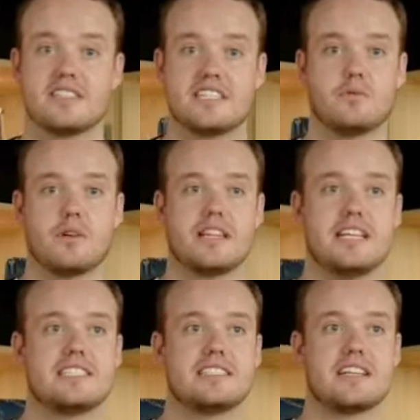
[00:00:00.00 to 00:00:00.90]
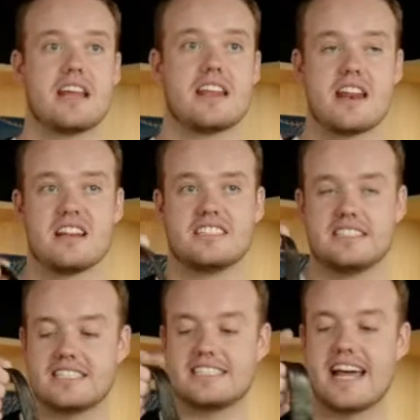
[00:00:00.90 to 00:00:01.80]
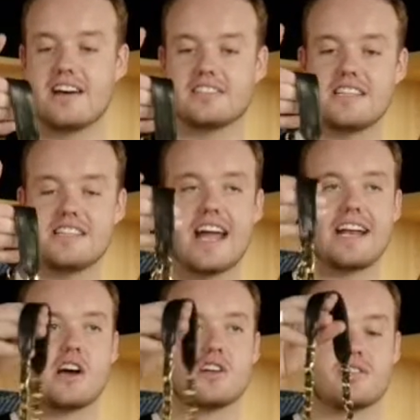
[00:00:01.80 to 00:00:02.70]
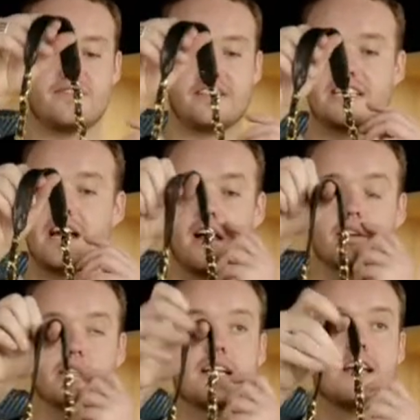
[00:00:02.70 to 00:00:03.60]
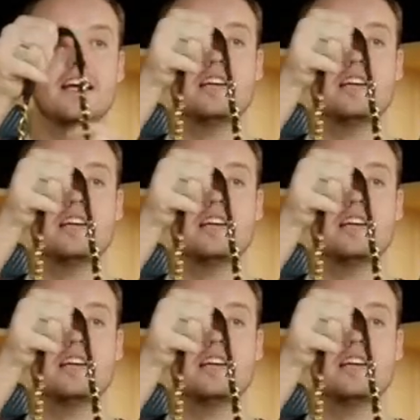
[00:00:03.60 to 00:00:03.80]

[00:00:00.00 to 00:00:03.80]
never seen one of these. It's $6,950